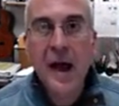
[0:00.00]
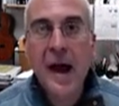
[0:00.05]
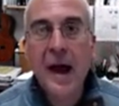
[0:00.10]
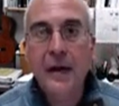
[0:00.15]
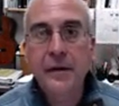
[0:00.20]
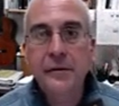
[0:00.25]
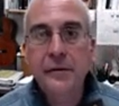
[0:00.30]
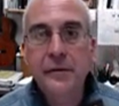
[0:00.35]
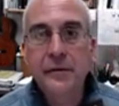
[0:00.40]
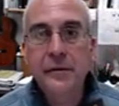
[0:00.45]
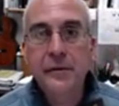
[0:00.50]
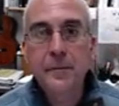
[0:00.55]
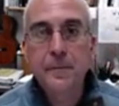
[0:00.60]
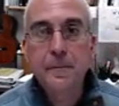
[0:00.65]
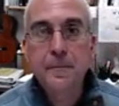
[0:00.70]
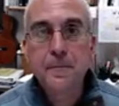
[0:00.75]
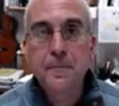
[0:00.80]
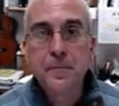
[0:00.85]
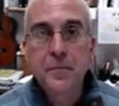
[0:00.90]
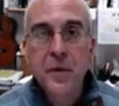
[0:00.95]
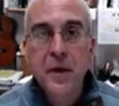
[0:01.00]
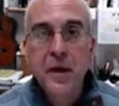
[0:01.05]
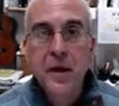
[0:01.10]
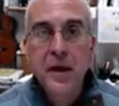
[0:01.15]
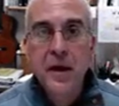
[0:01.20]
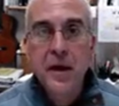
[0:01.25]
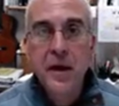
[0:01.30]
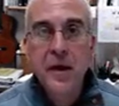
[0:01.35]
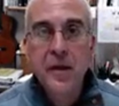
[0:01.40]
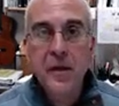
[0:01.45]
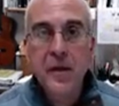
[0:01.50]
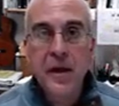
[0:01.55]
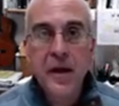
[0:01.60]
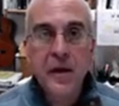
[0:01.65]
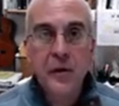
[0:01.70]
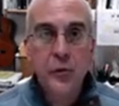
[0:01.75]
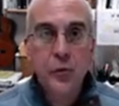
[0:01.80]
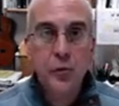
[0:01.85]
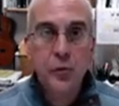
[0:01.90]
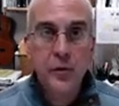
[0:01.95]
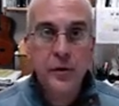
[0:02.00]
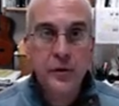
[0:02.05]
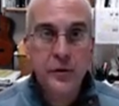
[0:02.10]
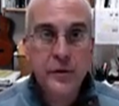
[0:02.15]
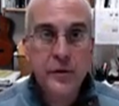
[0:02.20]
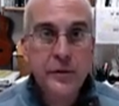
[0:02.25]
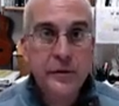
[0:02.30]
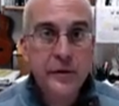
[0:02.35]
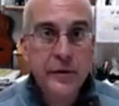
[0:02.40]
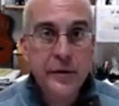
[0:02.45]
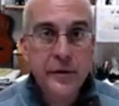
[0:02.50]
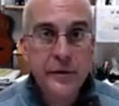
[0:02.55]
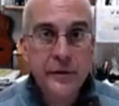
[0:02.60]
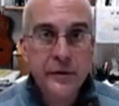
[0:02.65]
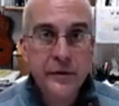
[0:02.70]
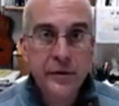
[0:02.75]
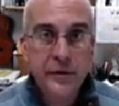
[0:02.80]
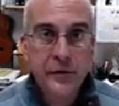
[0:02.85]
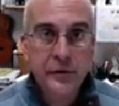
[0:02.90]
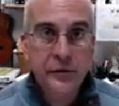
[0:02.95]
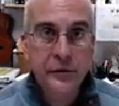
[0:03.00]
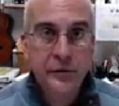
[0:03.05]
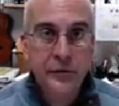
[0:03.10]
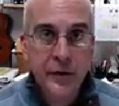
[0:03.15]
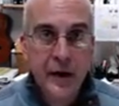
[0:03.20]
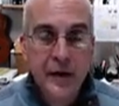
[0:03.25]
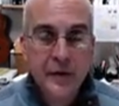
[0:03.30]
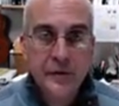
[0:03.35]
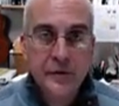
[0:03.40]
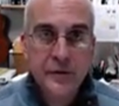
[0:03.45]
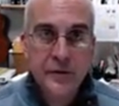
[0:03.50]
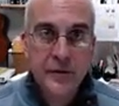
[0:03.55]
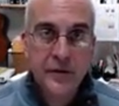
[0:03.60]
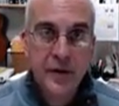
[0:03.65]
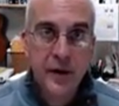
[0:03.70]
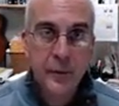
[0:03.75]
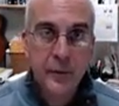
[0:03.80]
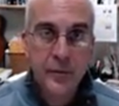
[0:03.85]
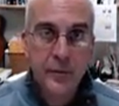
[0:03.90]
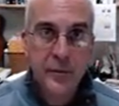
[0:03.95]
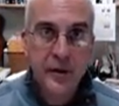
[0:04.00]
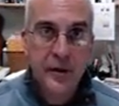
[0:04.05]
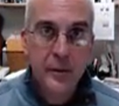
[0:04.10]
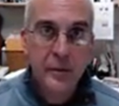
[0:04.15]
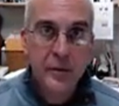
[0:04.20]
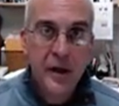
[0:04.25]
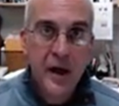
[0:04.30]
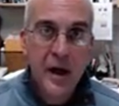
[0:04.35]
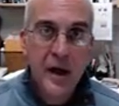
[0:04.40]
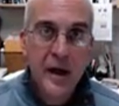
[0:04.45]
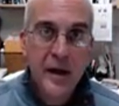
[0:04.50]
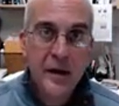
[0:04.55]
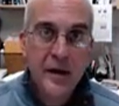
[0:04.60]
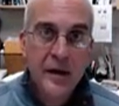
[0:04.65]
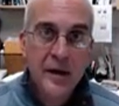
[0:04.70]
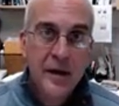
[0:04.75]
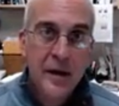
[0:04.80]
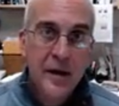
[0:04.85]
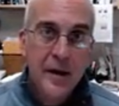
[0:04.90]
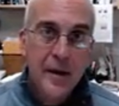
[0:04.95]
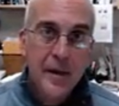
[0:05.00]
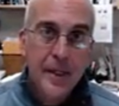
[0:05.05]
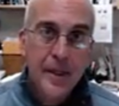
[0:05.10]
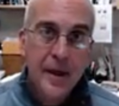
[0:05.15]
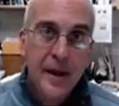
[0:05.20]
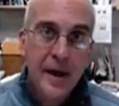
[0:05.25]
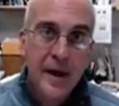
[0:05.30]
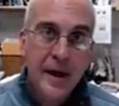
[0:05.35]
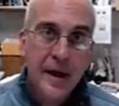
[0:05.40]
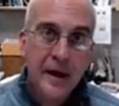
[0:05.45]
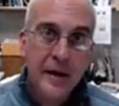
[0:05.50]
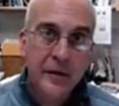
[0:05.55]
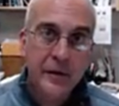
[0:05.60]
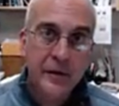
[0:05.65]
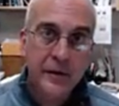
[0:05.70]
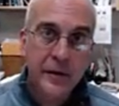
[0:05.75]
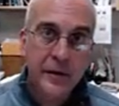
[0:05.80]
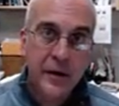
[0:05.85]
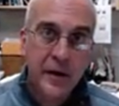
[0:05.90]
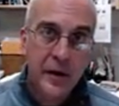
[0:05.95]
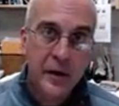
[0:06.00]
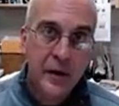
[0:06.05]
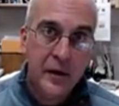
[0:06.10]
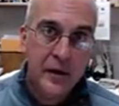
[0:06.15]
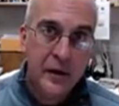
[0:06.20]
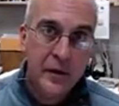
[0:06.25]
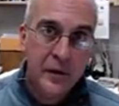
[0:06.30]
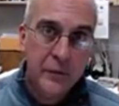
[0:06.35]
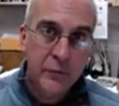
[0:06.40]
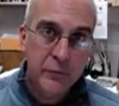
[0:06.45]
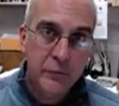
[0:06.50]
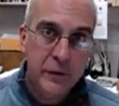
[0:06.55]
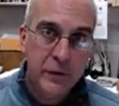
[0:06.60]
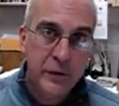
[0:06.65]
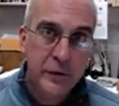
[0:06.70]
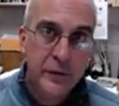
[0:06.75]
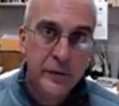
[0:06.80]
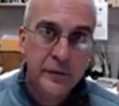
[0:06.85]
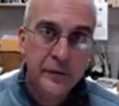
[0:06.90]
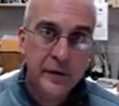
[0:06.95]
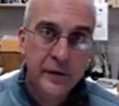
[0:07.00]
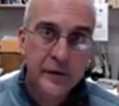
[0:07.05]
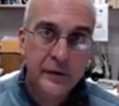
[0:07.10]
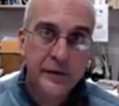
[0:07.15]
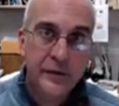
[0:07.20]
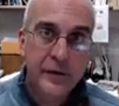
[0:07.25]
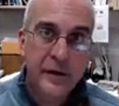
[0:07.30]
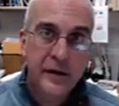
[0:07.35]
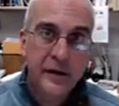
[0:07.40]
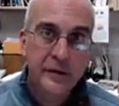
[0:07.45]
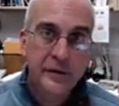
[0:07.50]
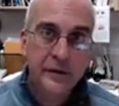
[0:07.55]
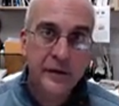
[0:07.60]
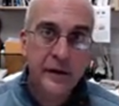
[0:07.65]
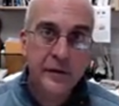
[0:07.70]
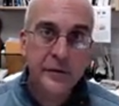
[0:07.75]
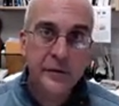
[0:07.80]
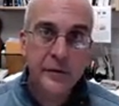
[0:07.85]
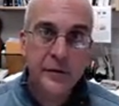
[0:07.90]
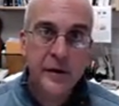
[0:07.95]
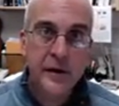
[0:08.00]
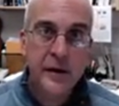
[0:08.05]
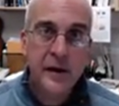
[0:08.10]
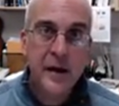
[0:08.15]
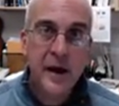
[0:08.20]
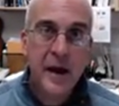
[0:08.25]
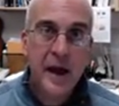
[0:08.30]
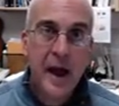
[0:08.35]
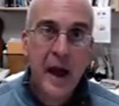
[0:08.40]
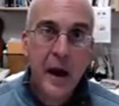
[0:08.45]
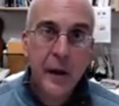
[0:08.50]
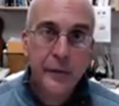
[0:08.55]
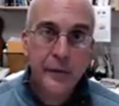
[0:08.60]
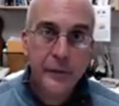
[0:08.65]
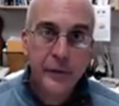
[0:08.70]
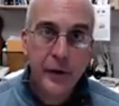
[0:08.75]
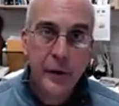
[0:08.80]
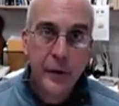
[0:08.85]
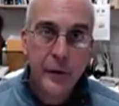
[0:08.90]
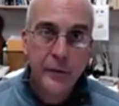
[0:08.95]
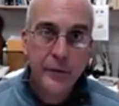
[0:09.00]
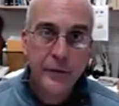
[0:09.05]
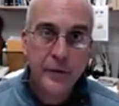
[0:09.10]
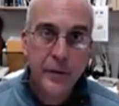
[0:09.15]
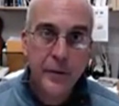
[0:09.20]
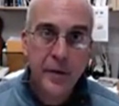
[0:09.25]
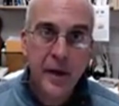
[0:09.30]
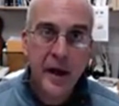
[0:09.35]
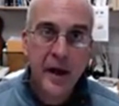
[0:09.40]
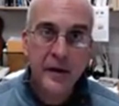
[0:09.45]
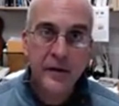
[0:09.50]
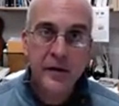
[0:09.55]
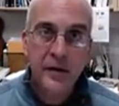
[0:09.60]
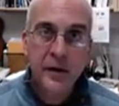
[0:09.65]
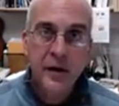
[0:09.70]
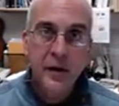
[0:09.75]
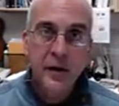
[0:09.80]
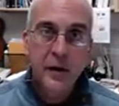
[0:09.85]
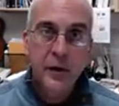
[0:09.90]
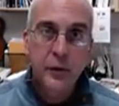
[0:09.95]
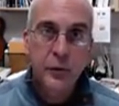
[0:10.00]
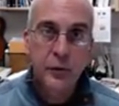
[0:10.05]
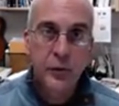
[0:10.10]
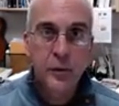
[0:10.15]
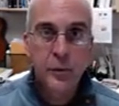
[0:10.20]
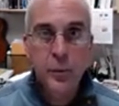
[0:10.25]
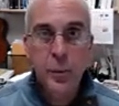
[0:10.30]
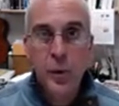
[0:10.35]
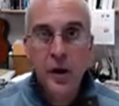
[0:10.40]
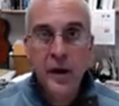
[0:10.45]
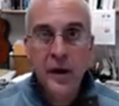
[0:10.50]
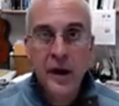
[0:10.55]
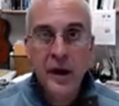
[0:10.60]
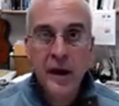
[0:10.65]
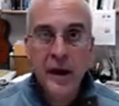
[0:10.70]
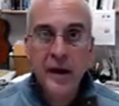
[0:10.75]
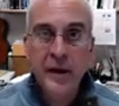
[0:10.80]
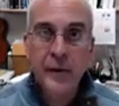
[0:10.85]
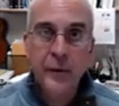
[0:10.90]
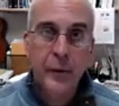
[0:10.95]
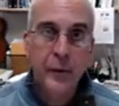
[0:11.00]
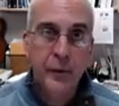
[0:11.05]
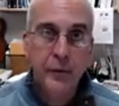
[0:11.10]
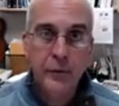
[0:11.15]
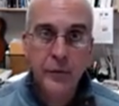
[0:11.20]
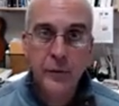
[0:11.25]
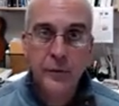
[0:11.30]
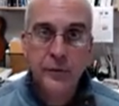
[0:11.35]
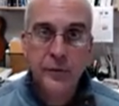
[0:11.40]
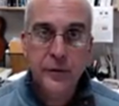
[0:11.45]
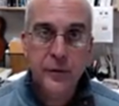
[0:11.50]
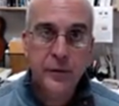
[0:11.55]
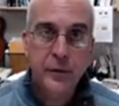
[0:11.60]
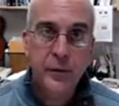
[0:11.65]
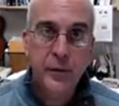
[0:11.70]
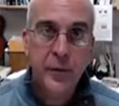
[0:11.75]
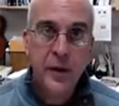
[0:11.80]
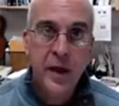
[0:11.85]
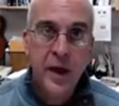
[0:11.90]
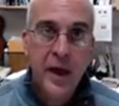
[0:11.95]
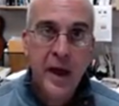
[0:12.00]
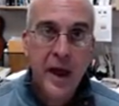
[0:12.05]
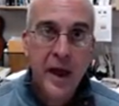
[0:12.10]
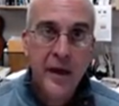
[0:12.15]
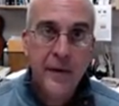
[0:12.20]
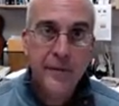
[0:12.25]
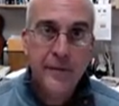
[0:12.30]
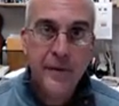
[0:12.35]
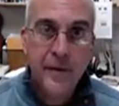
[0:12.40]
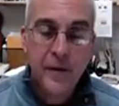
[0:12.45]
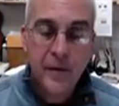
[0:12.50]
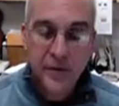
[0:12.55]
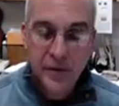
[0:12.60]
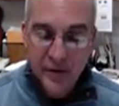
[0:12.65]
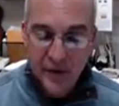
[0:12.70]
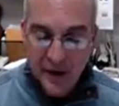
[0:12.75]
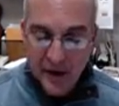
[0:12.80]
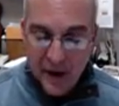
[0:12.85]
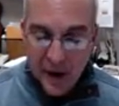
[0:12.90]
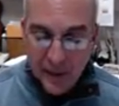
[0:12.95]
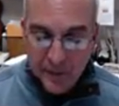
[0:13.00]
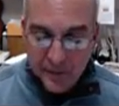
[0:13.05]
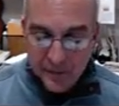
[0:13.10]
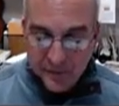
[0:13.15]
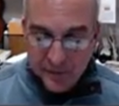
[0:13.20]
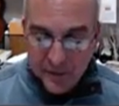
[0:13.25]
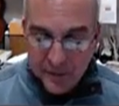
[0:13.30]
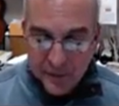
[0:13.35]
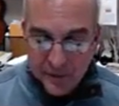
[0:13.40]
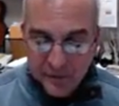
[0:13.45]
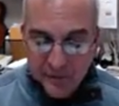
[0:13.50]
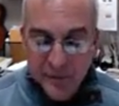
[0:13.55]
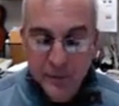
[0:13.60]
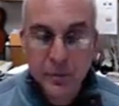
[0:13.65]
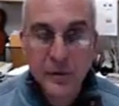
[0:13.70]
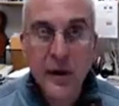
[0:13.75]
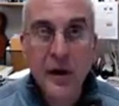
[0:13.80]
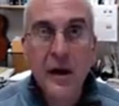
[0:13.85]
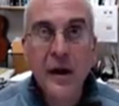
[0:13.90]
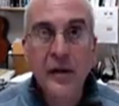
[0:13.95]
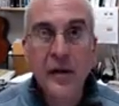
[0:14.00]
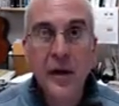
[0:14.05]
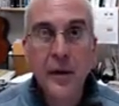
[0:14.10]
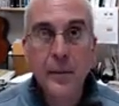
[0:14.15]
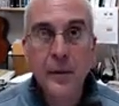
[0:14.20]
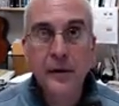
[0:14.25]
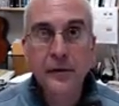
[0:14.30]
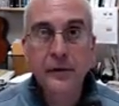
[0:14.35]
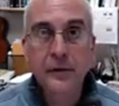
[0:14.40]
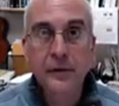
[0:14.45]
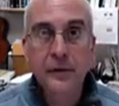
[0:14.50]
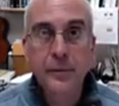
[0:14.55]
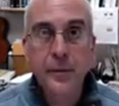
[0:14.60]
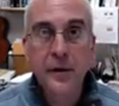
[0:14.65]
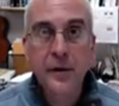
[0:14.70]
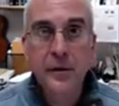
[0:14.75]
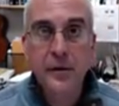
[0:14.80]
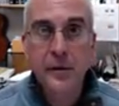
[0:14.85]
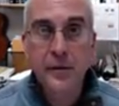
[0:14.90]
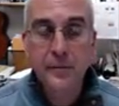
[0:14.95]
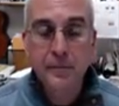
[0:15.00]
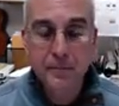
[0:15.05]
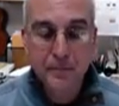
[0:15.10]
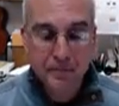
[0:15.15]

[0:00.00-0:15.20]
lax. And that reduces the stretch that would be applied and reduces the sensory outflow from that group 1A or group 2 afferent that happens to be supplying that muscle spindle.